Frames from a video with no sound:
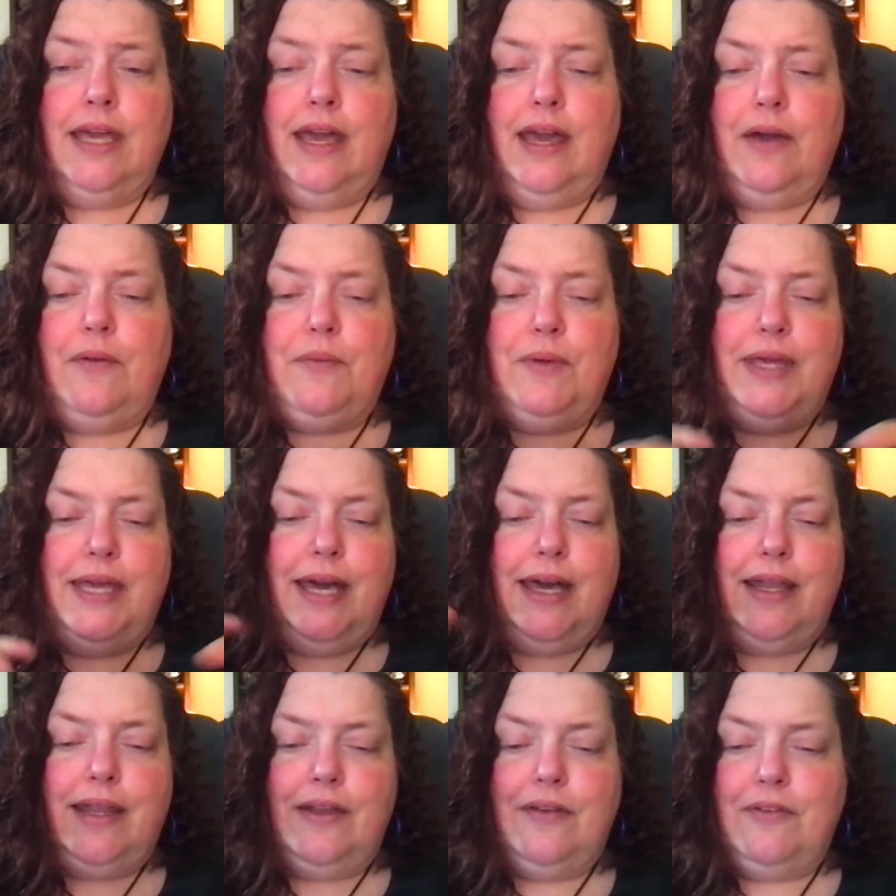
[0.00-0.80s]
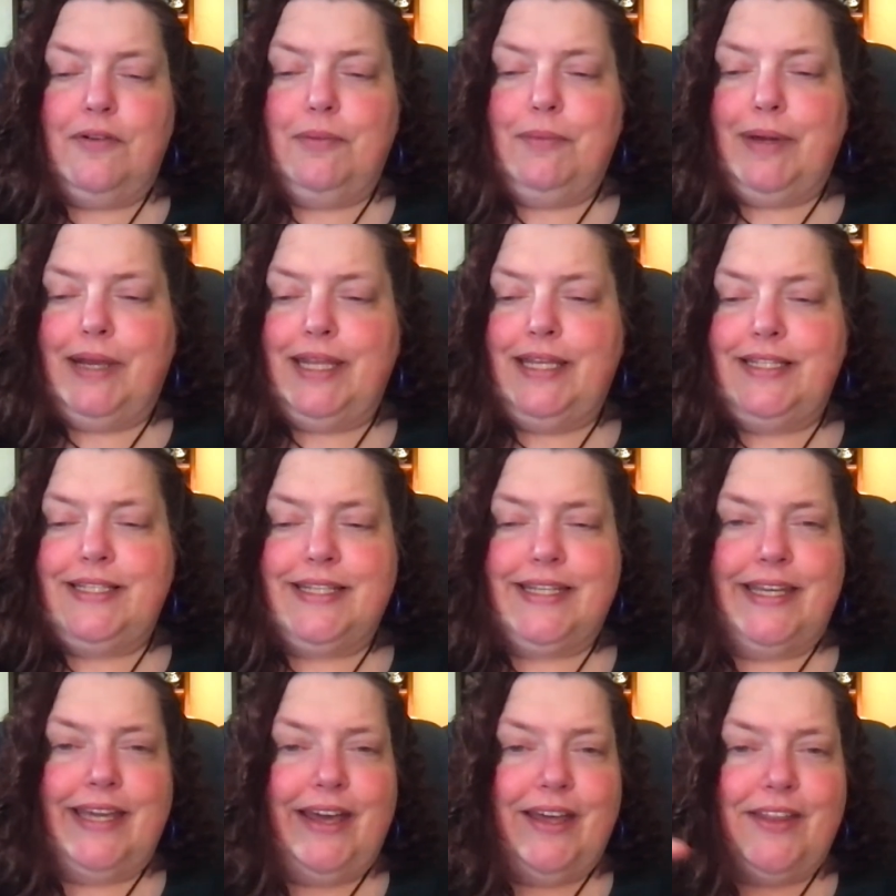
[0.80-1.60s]
And we got everybody
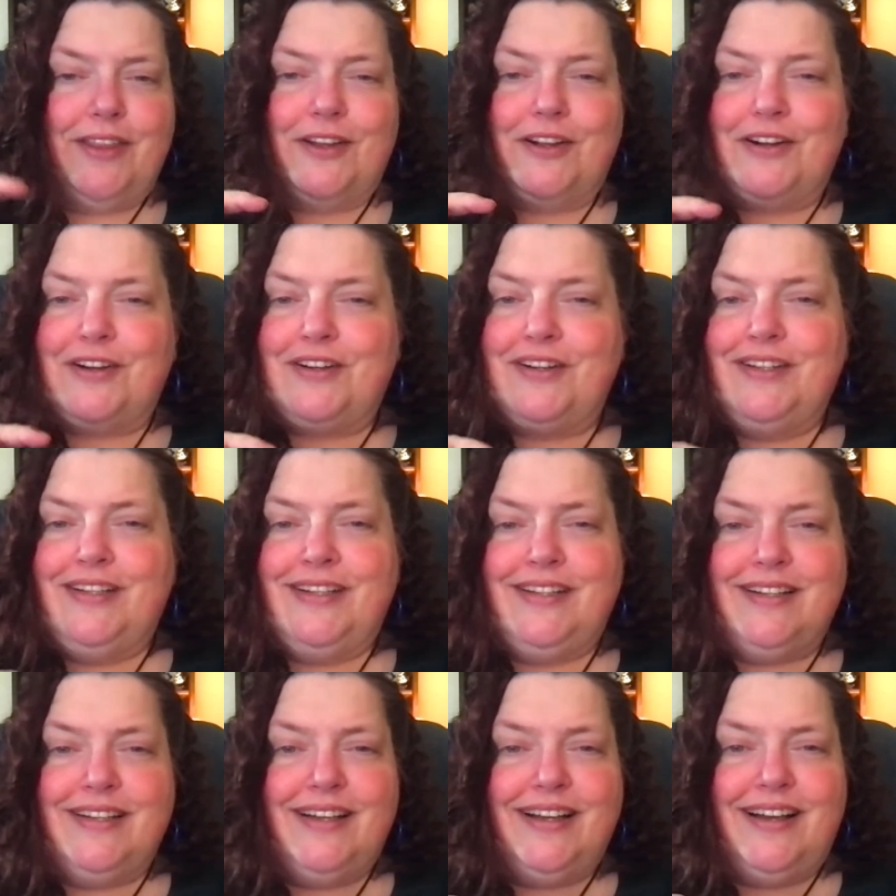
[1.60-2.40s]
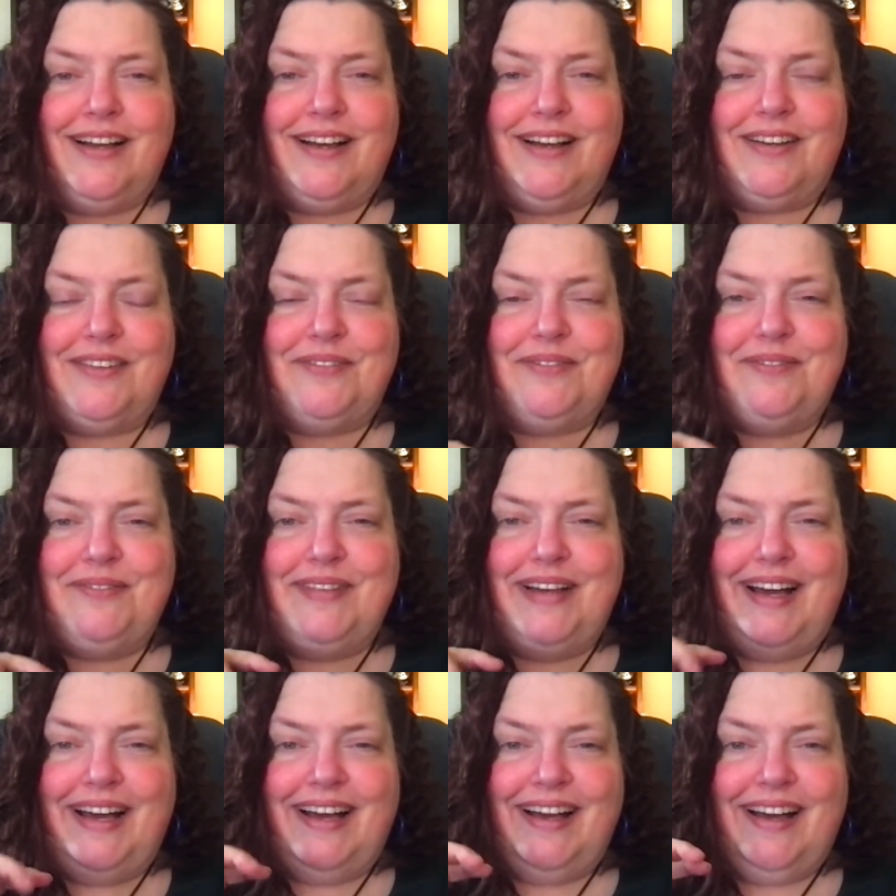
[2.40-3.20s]
together on
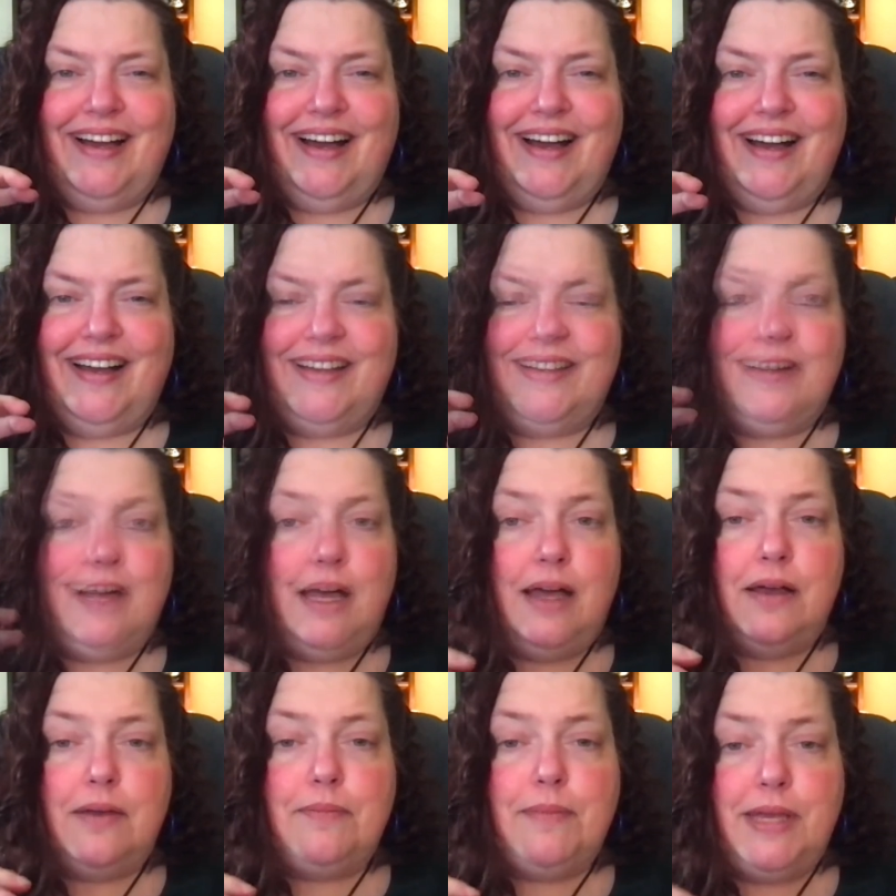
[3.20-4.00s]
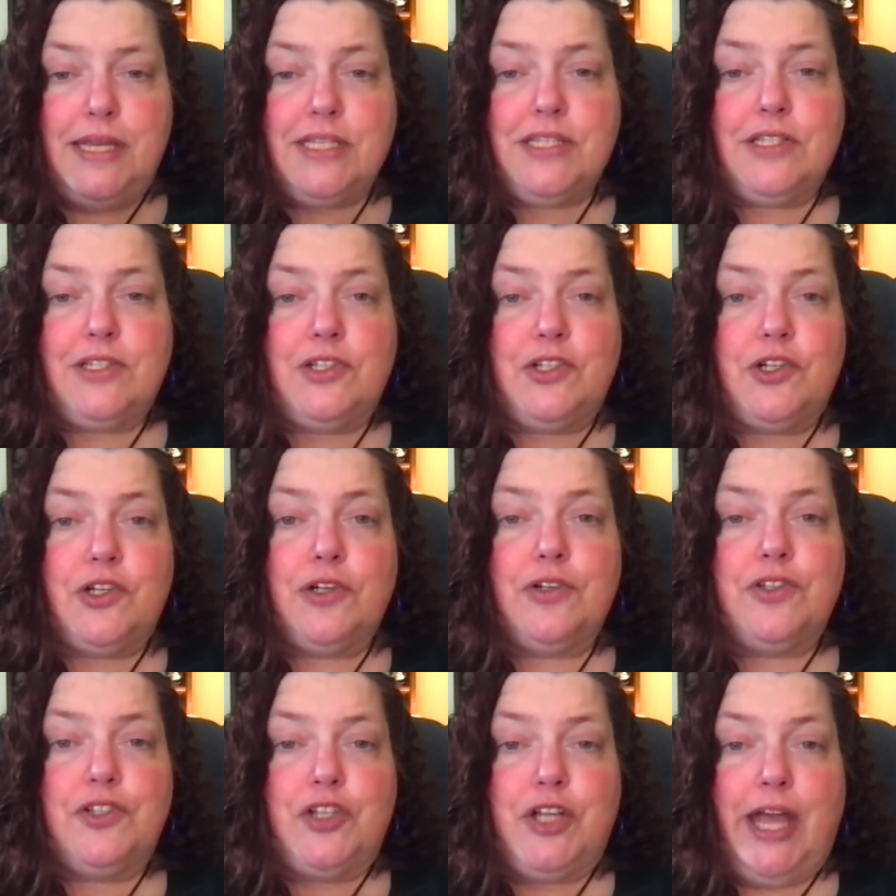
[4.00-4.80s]

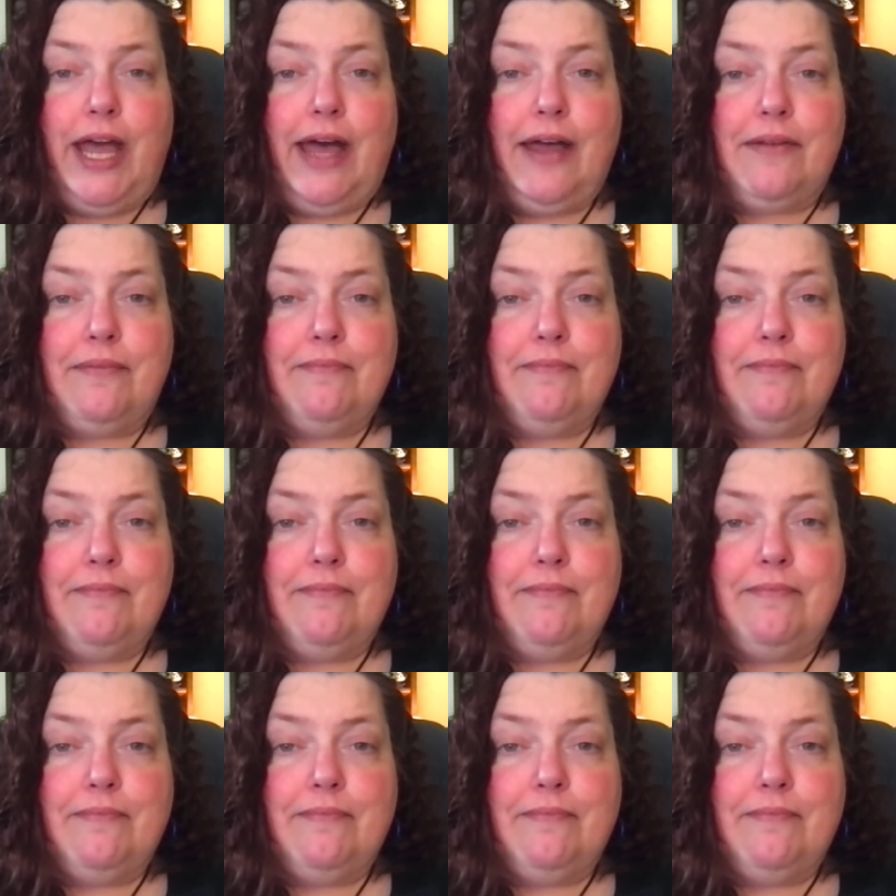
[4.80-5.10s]
Messenger chat,